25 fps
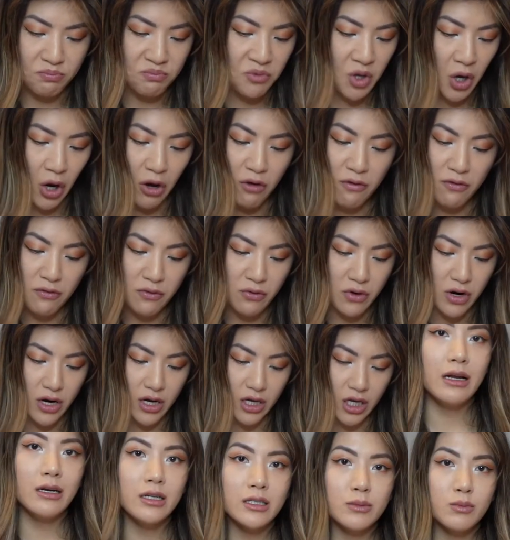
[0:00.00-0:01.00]
go for it.
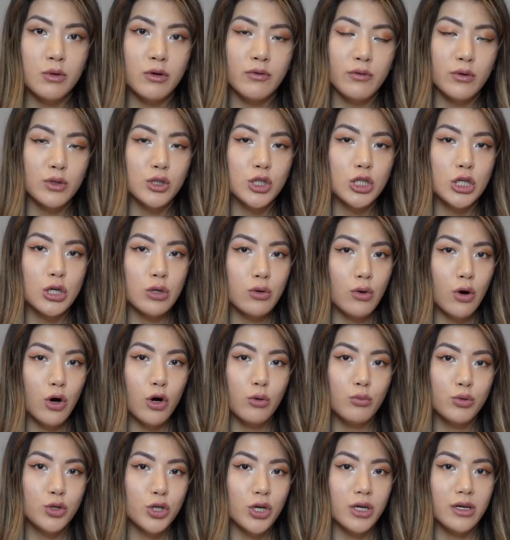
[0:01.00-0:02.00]
And let's move on to
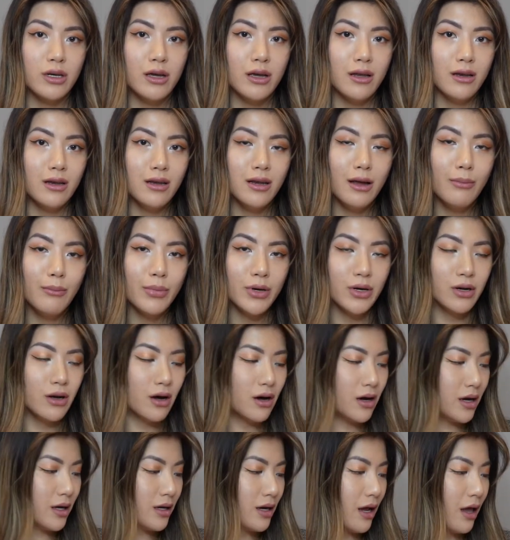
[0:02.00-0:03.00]
option number
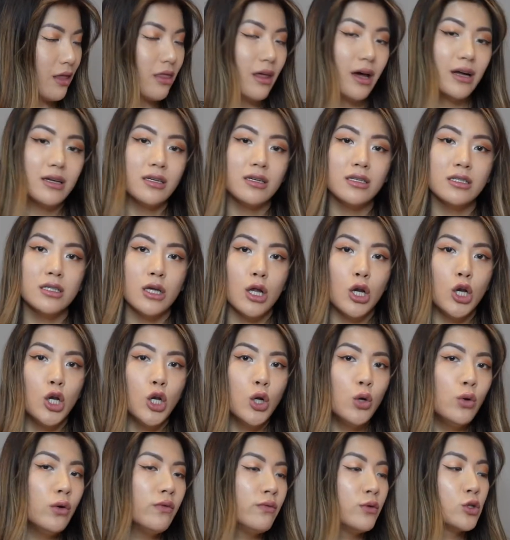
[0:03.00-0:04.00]
nine and that is
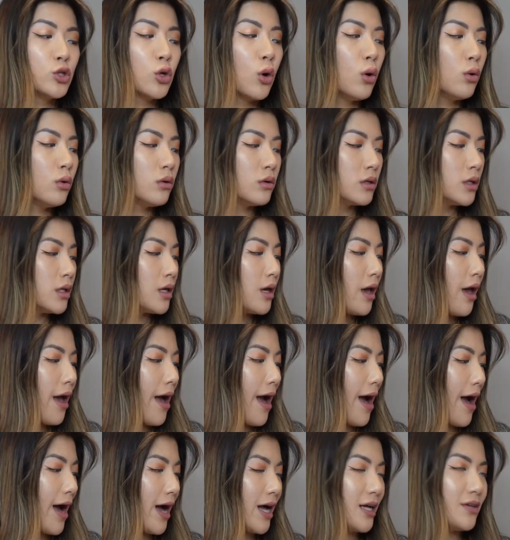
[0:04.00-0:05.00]
Louis Vuitton.
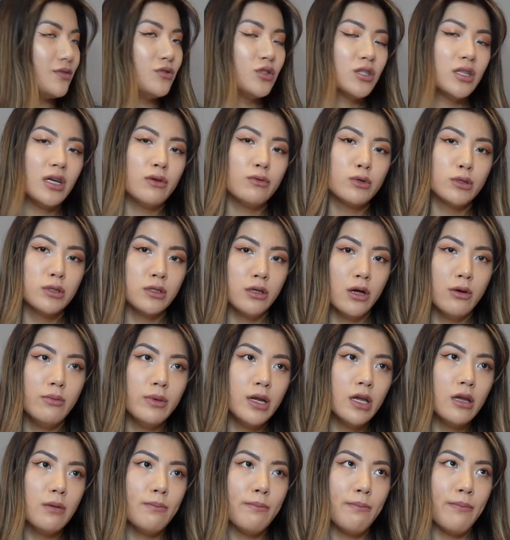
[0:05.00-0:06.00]
And there are so
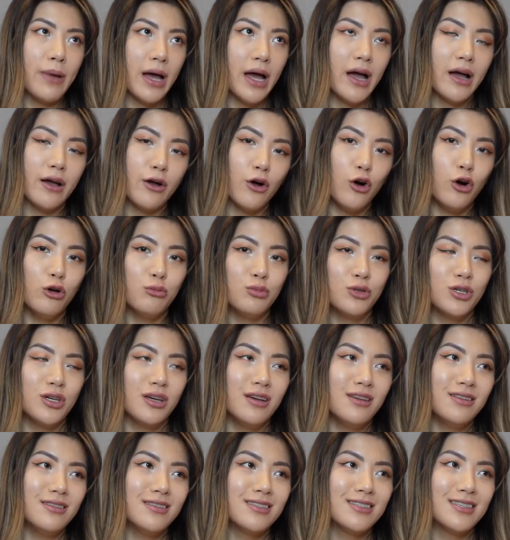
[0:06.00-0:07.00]
many bag
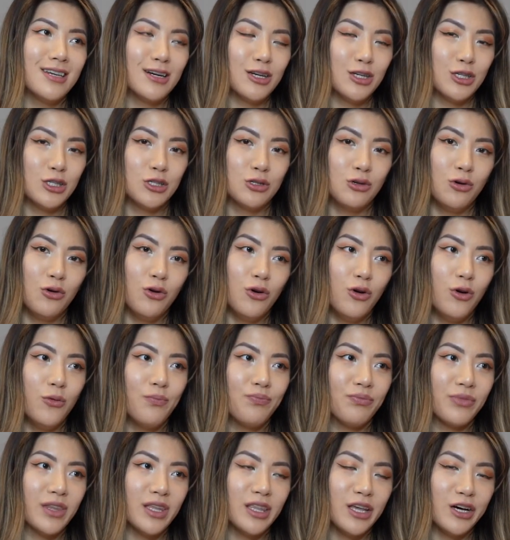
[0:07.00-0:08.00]
options that I
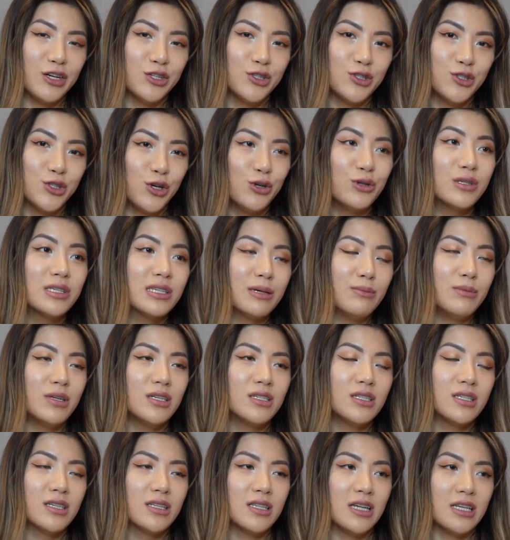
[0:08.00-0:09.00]
saw that are so similar
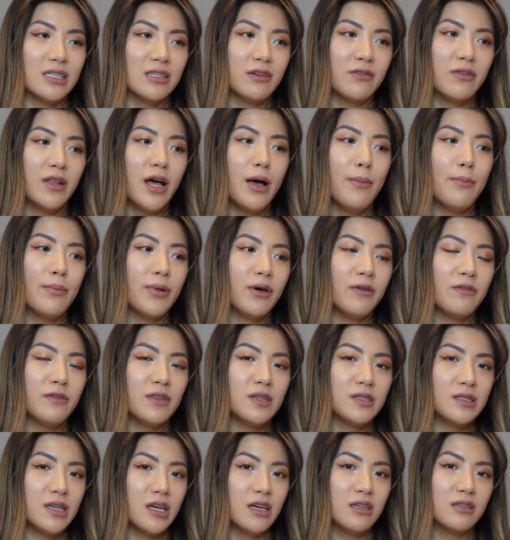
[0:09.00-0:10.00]
to the classic flap, but for
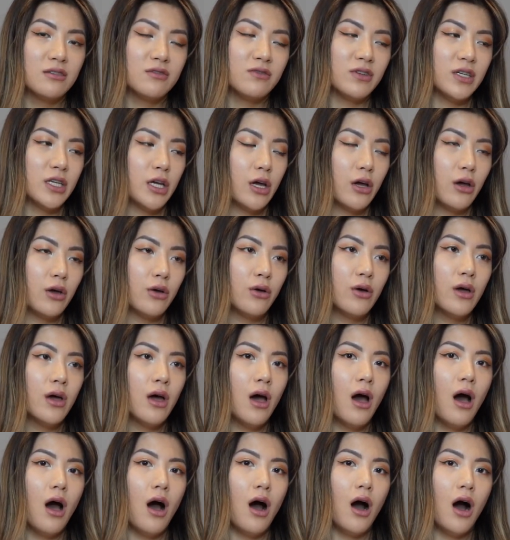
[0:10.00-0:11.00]
the sake of this video,
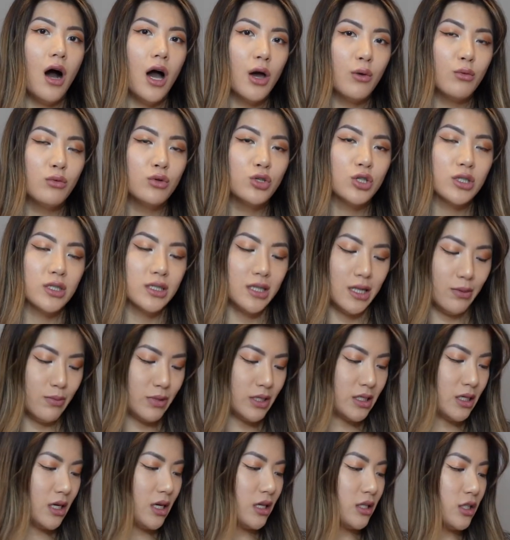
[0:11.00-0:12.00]
I will just
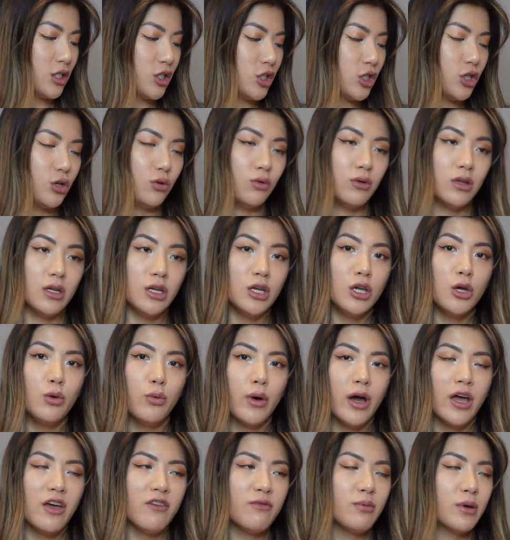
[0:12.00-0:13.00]
limit it to the new
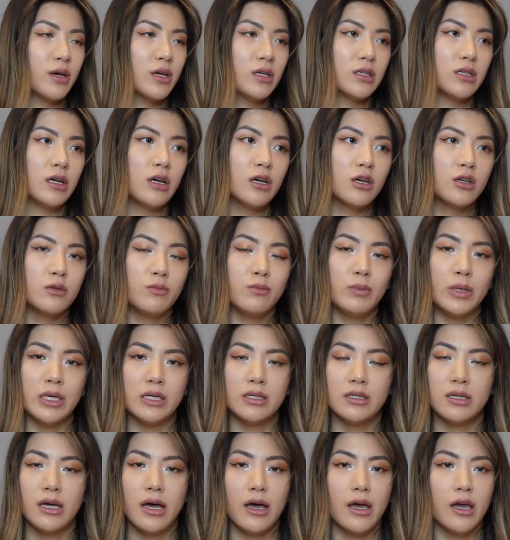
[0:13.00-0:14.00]
wave because I could be
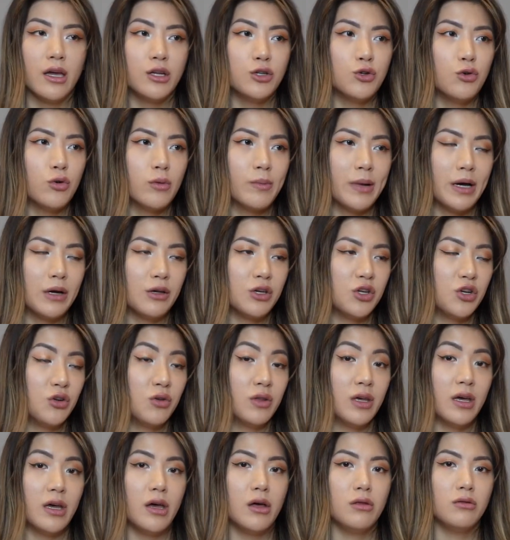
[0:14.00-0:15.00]
sat here talking about, you know,
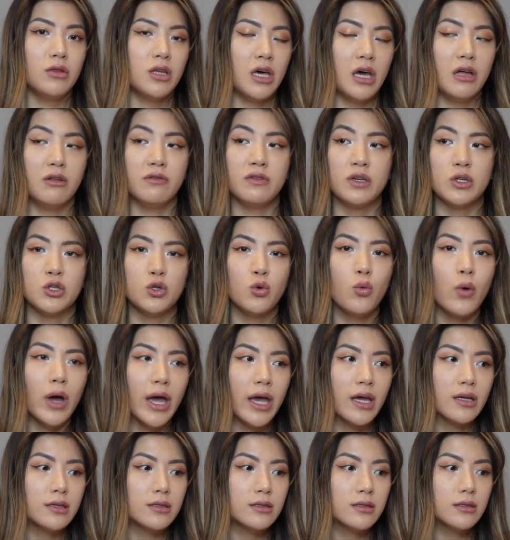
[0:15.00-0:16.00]
the, the LV
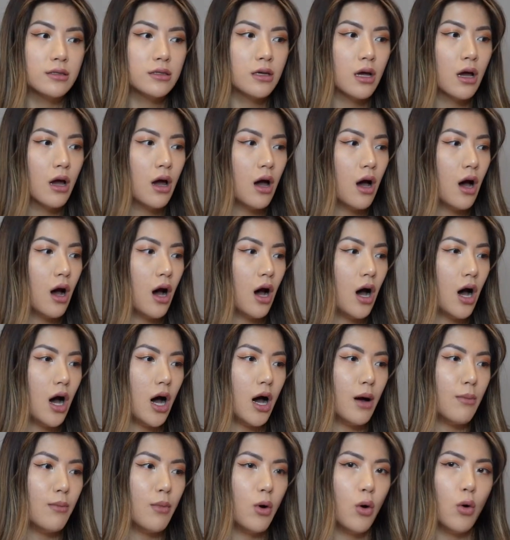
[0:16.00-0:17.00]
Twist
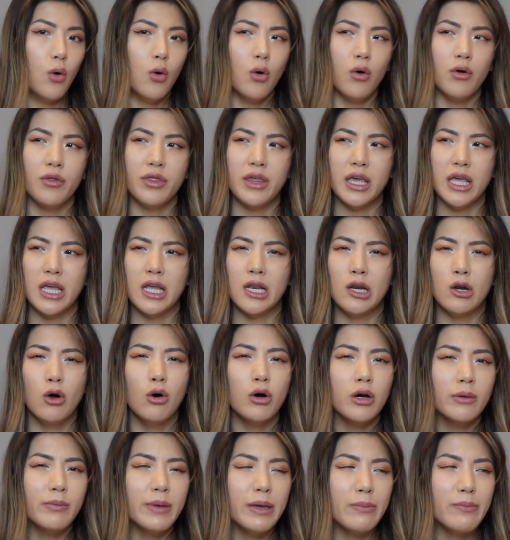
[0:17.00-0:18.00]
um, or the
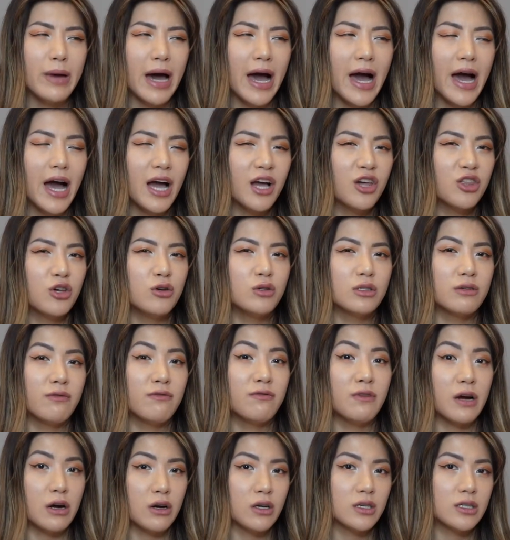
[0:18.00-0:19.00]
LockMe bag. Those are
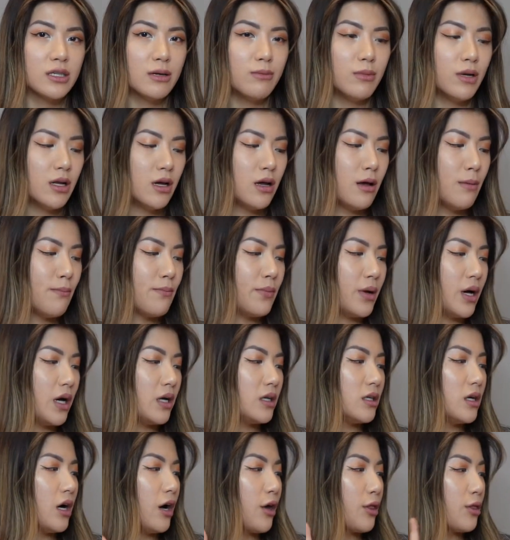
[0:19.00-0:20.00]
very similar,
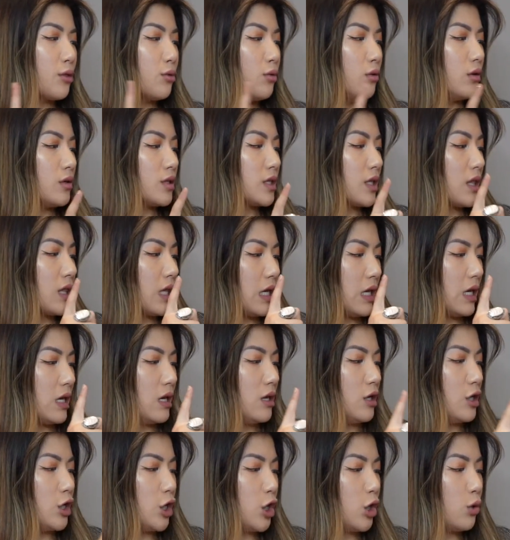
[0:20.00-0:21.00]
but I thought
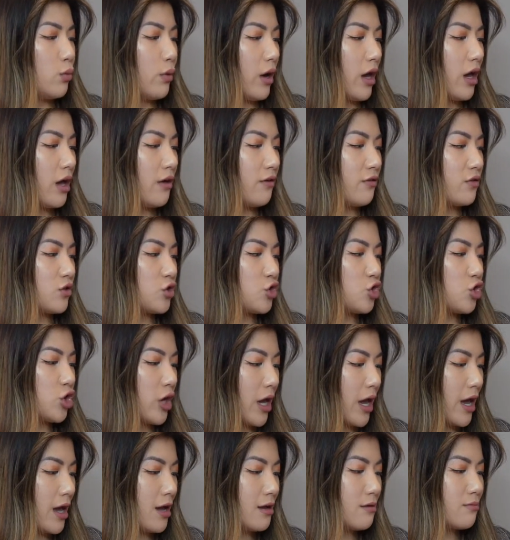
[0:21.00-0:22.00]
the new wave
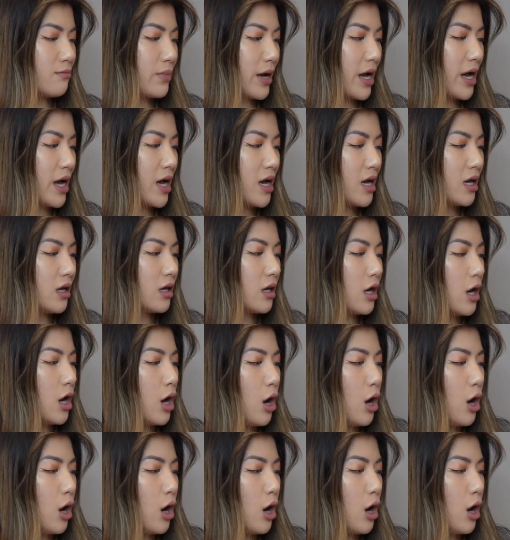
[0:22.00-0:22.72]
chain bag